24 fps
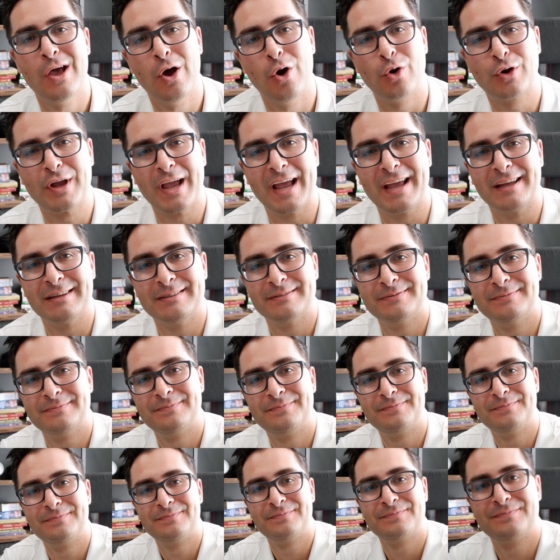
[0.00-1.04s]
Okay,
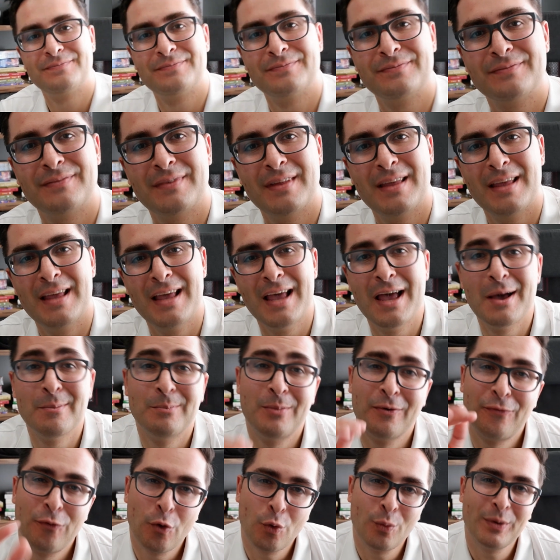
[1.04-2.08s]

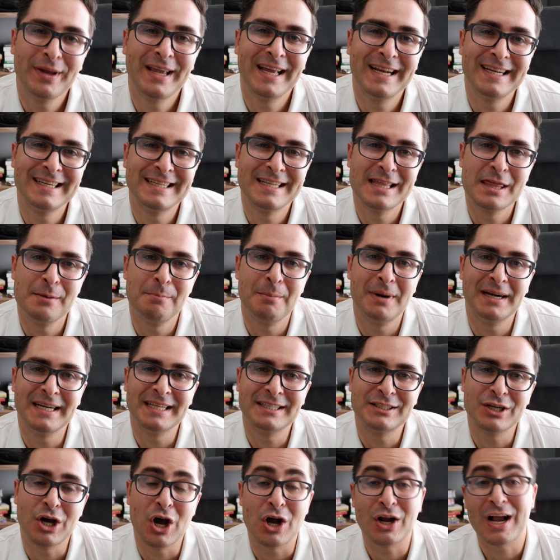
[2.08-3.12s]
before we get into the
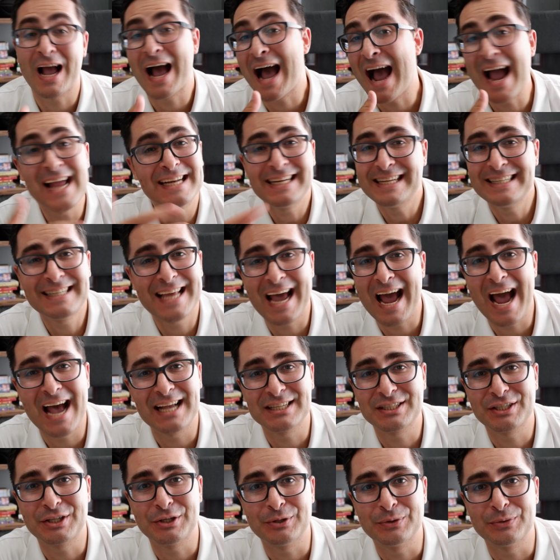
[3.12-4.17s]
money talk, I need to
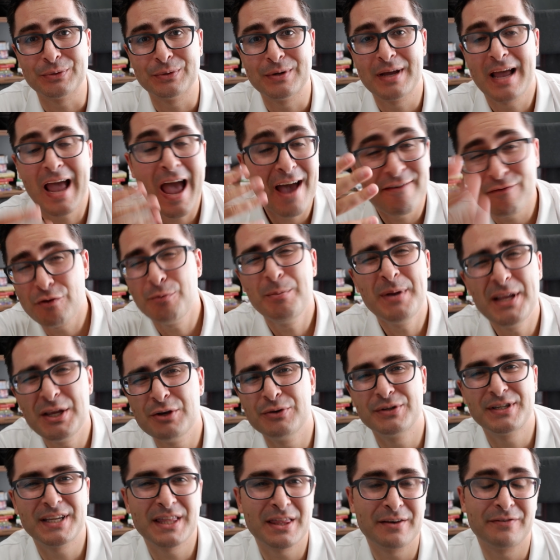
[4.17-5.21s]
ask you, have you been
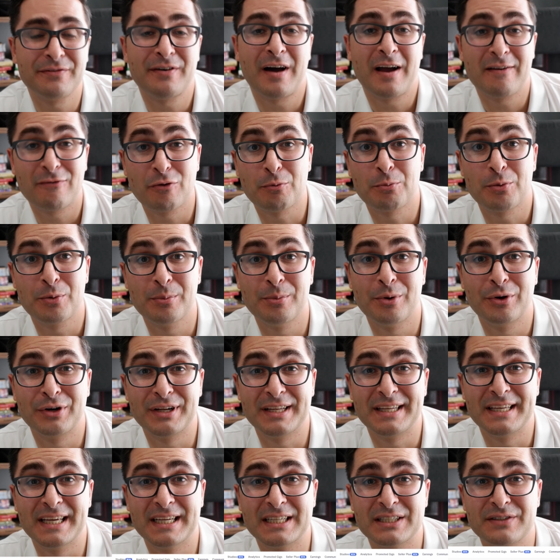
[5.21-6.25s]
using the Fiverr
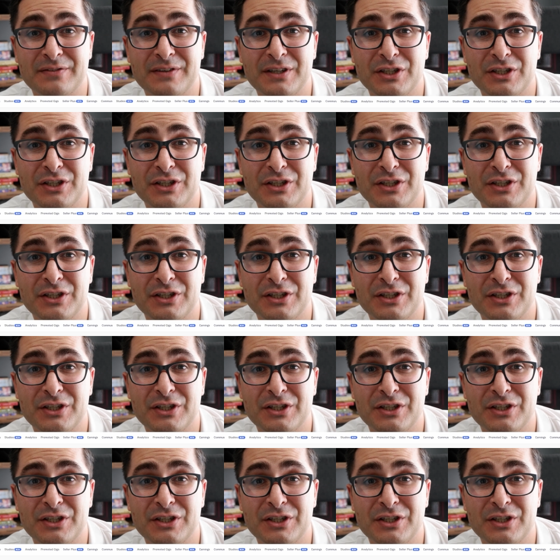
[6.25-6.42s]
Promoted Gigs